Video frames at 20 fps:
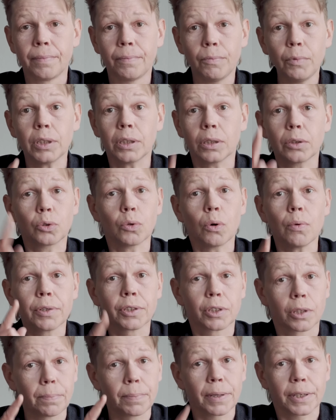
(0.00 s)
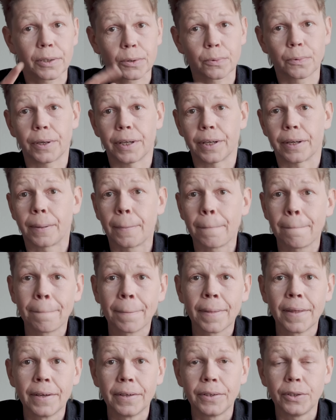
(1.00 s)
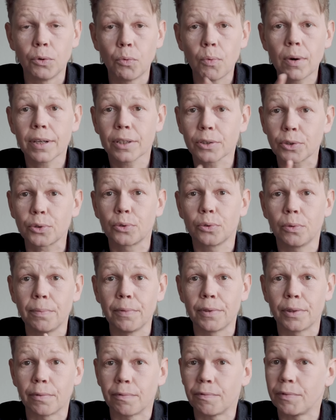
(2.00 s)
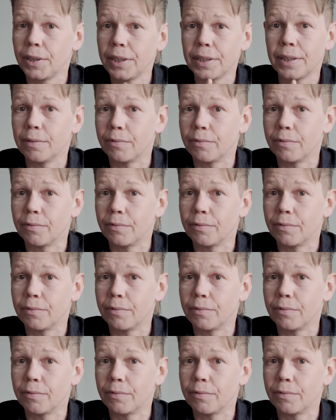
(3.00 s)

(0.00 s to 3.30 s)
which is always the best way. You wanna zoom with your feet